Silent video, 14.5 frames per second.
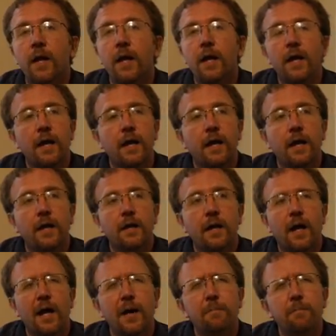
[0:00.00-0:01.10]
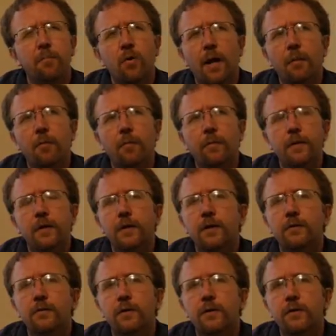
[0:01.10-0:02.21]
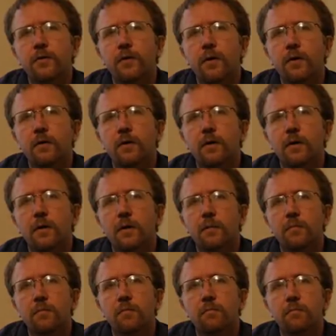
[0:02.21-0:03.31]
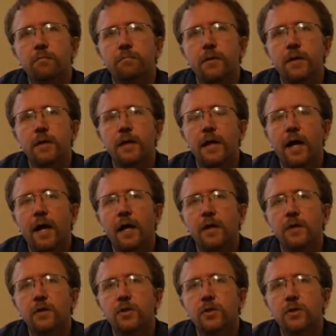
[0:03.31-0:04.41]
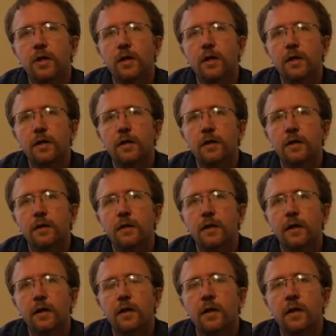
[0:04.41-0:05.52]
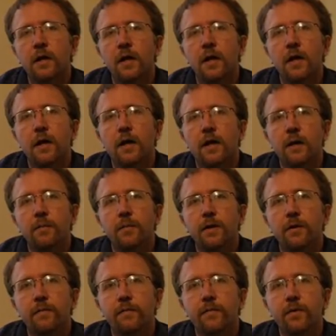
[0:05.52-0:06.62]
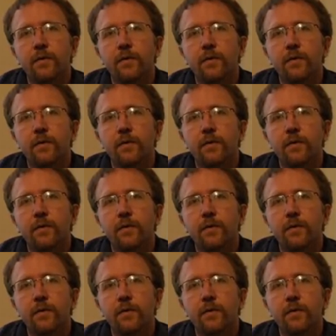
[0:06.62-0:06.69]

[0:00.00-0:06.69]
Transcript: And I'm probably going to throw a Billie Eilish song in there. If